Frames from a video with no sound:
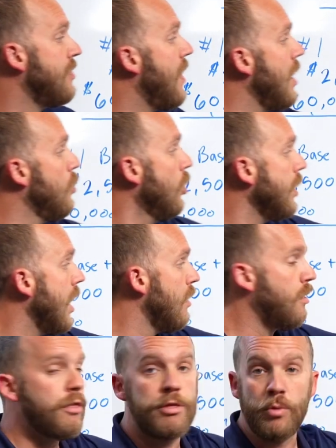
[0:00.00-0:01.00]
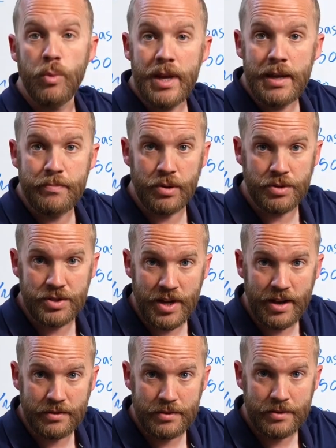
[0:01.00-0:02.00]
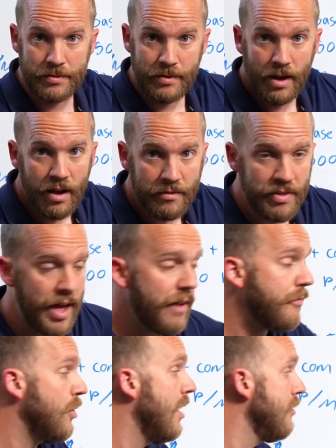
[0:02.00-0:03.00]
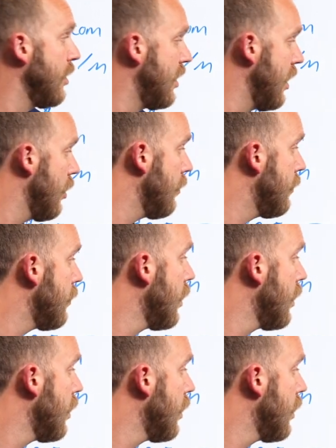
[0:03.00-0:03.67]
they will get 3% of that for every deal.